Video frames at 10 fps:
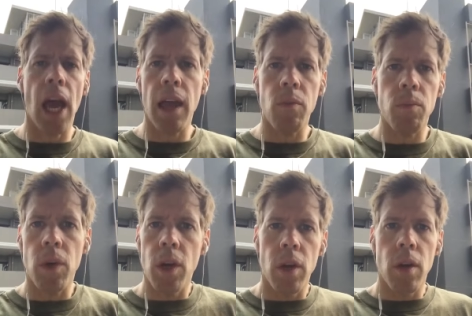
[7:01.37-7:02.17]
I
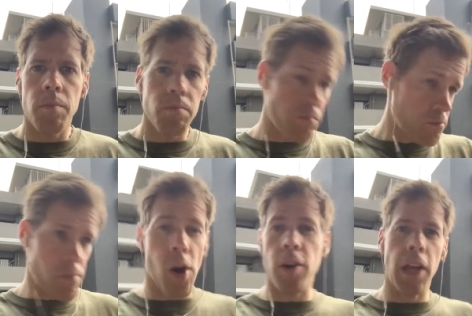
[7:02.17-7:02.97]

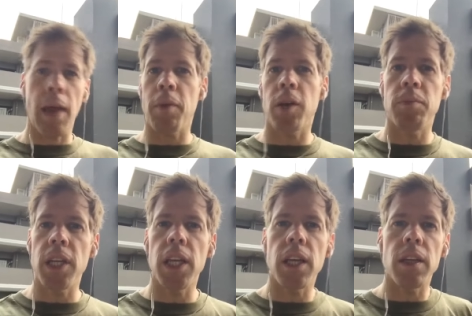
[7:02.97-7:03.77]
parted
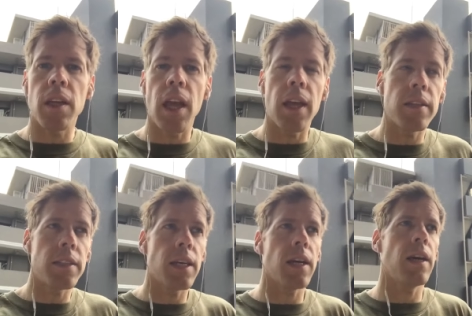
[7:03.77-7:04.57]
amicably, and
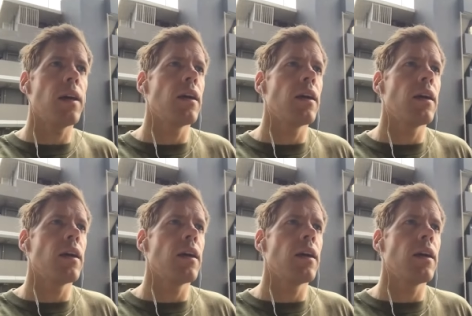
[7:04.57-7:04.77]
and uh,